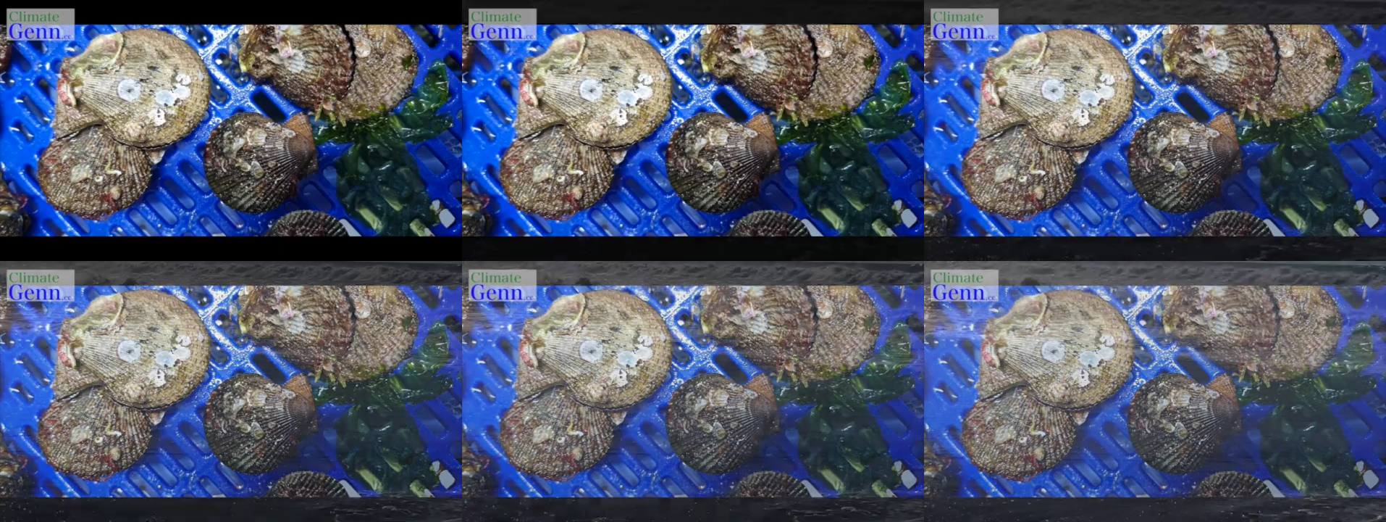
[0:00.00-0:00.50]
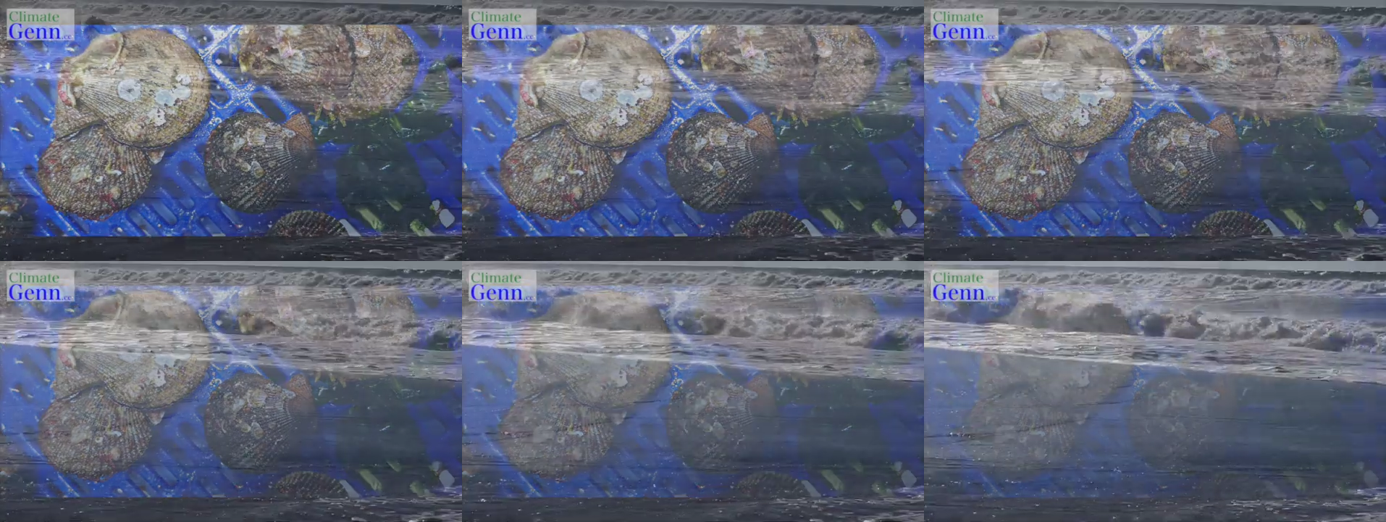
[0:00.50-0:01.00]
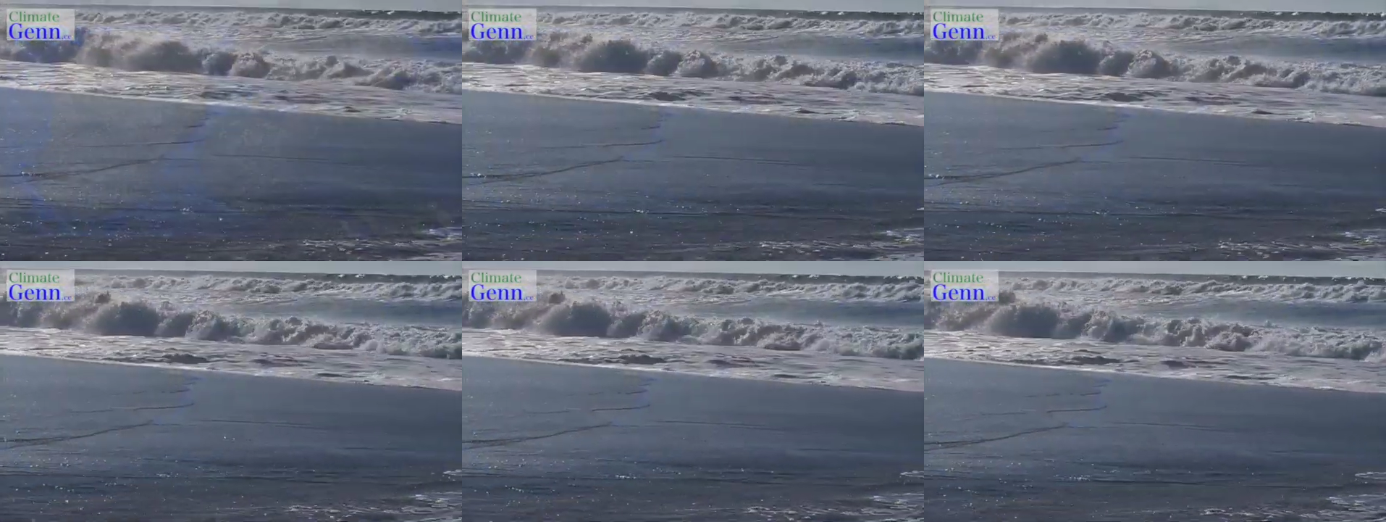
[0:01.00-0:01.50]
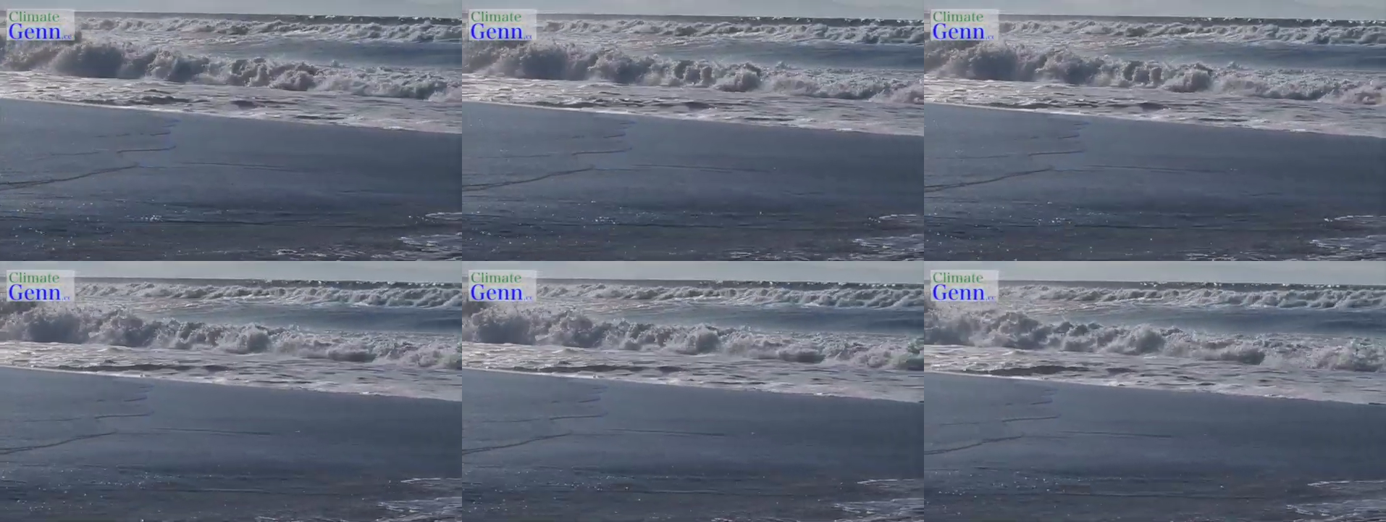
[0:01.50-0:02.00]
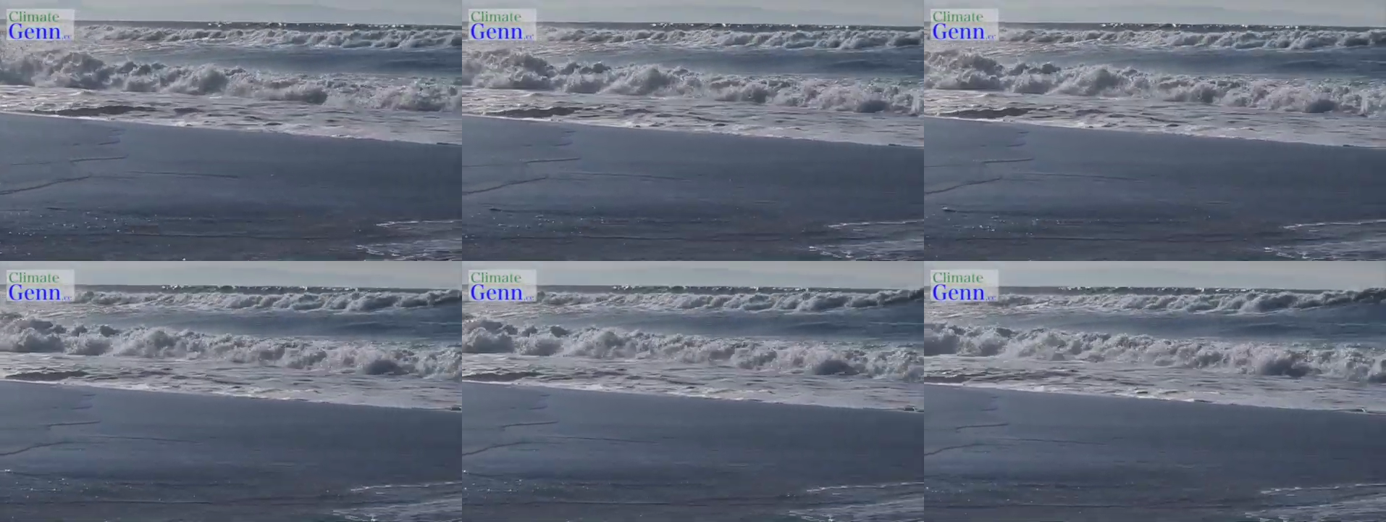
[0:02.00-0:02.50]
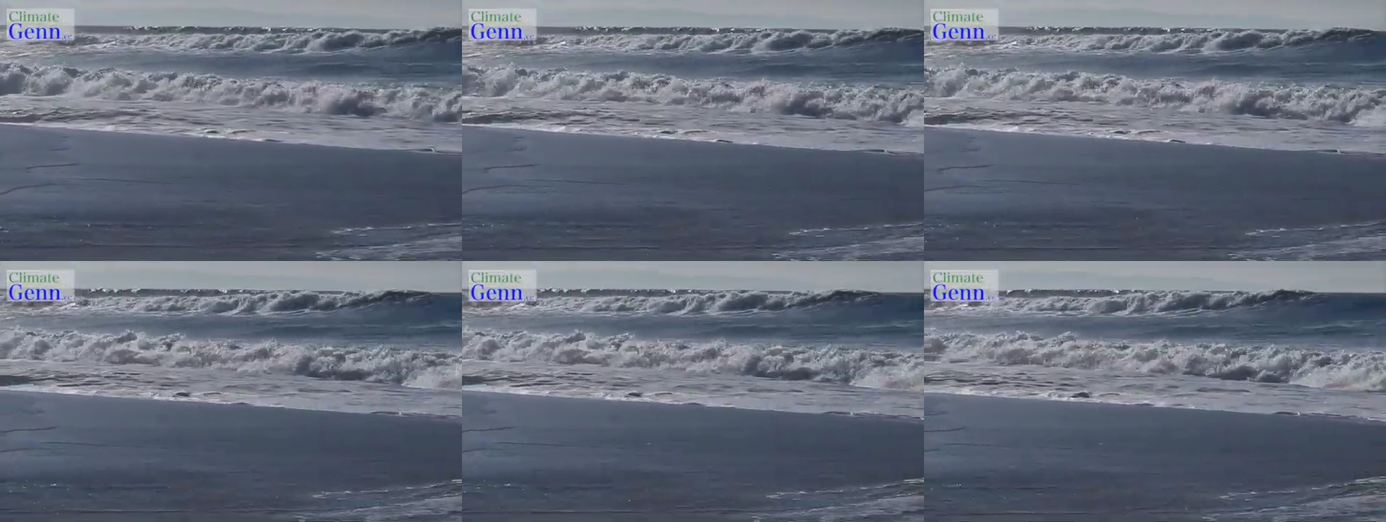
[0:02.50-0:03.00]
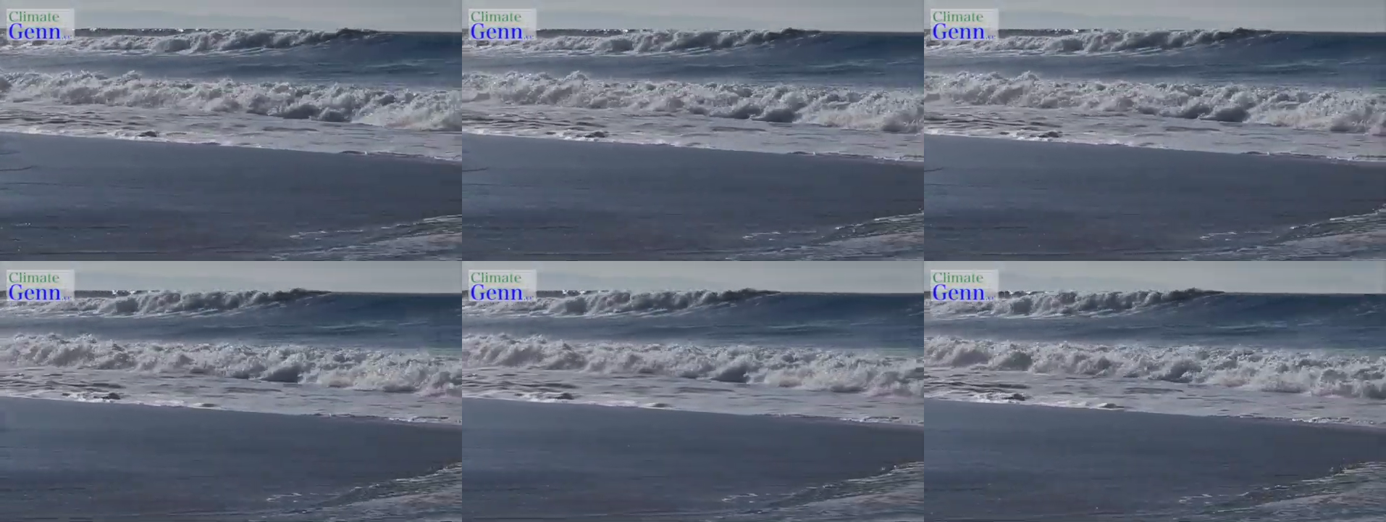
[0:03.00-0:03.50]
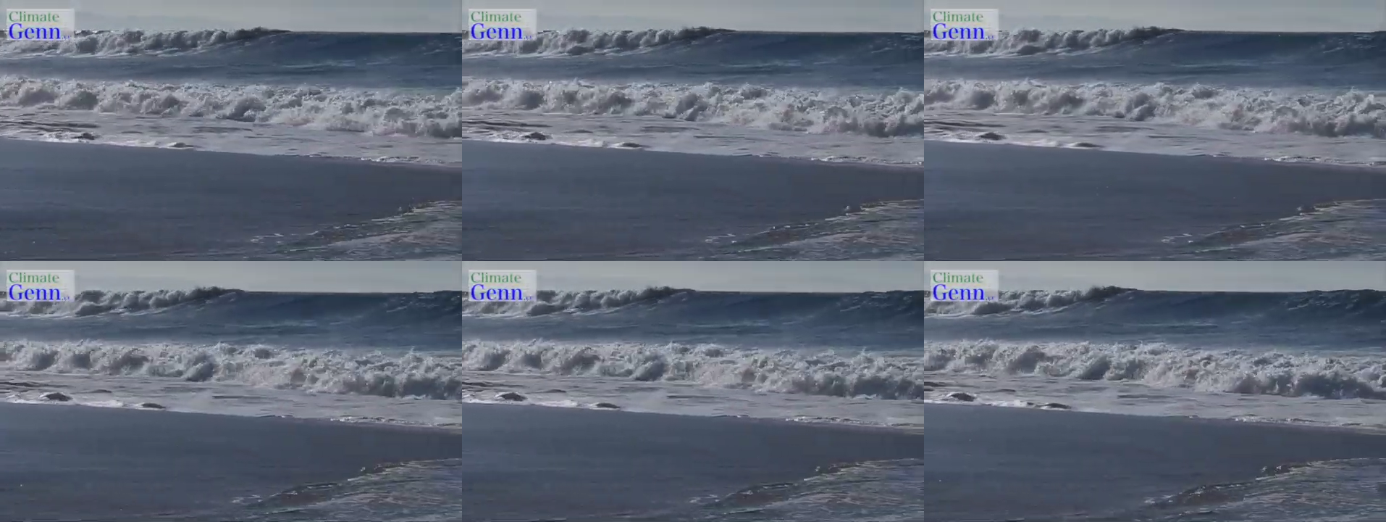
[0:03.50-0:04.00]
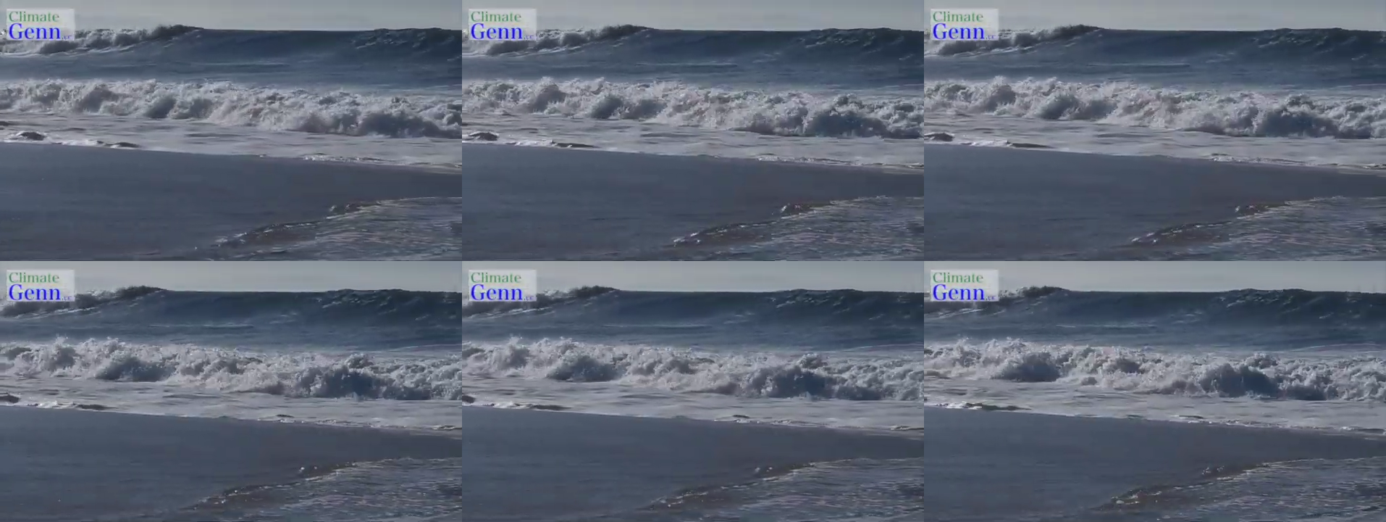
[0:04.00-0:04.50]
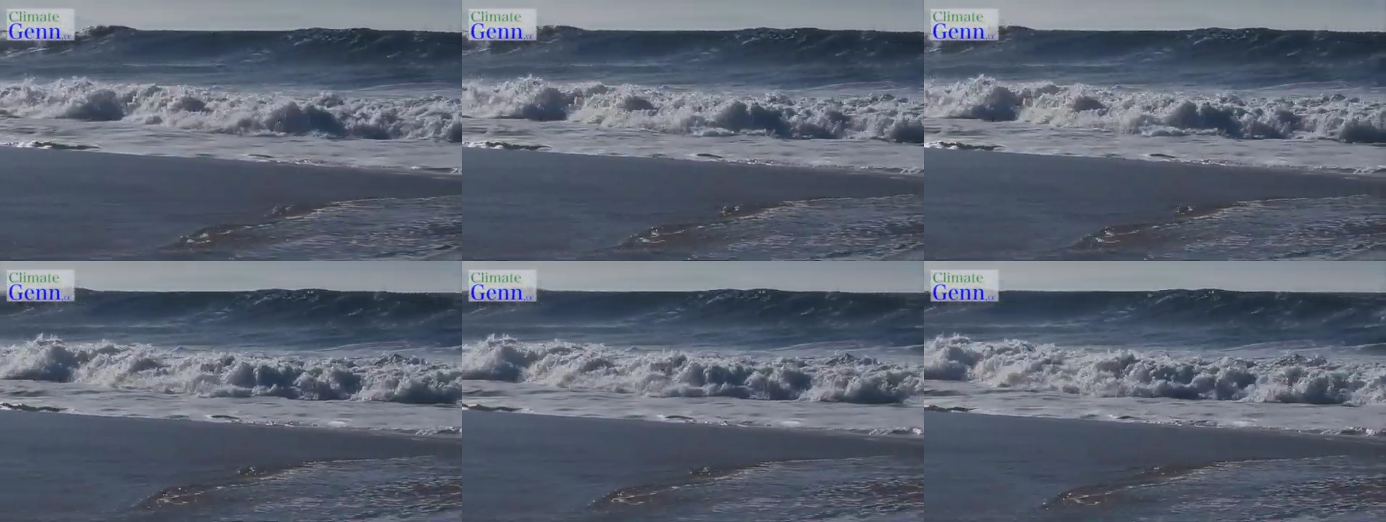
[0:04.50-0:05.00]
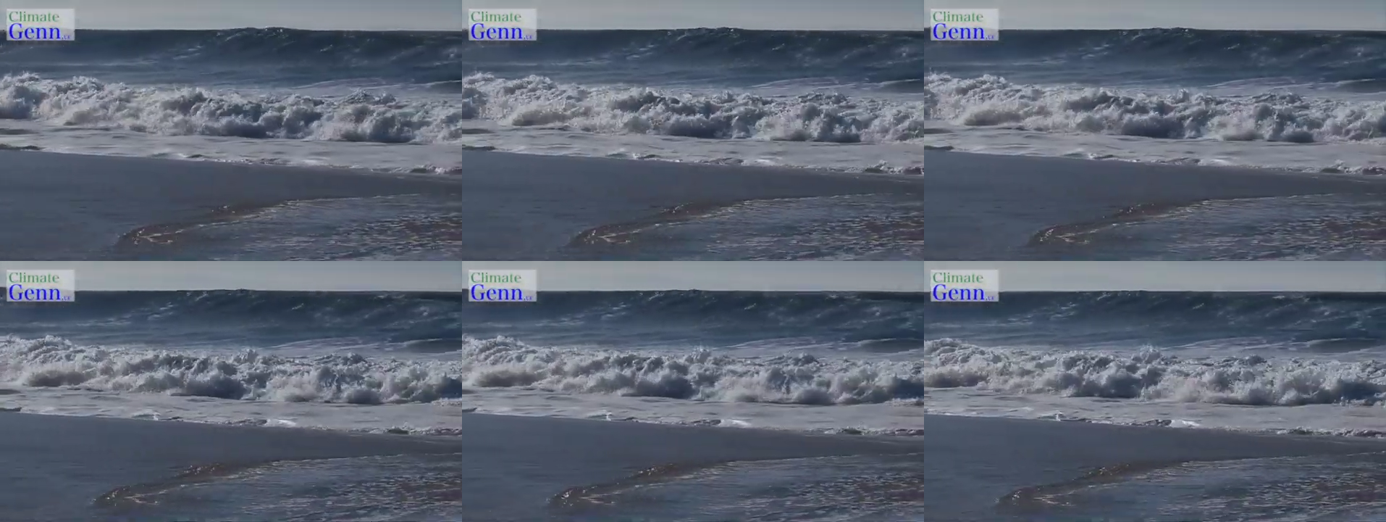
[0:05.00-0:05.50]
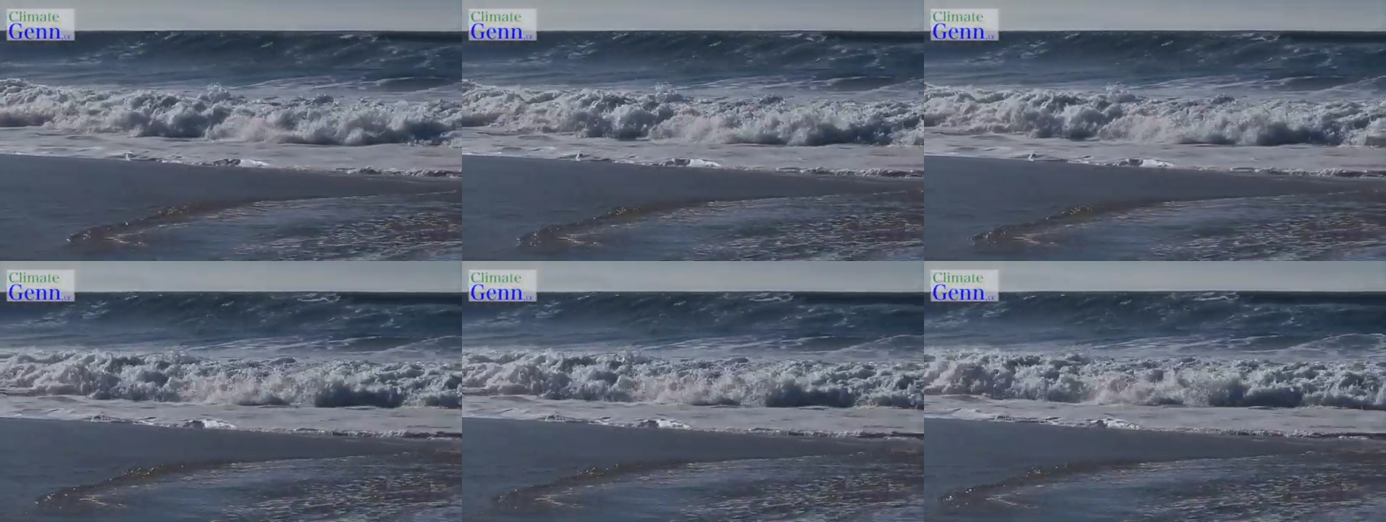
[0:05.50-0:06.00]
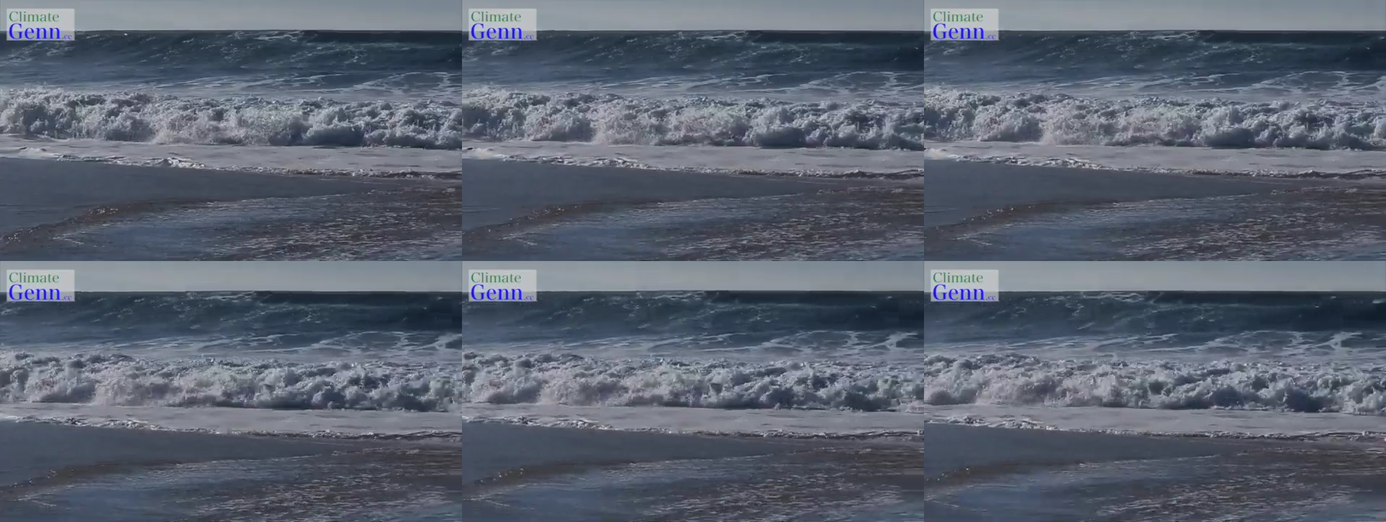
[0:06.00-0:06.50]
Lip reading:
[unreadable: no face in view]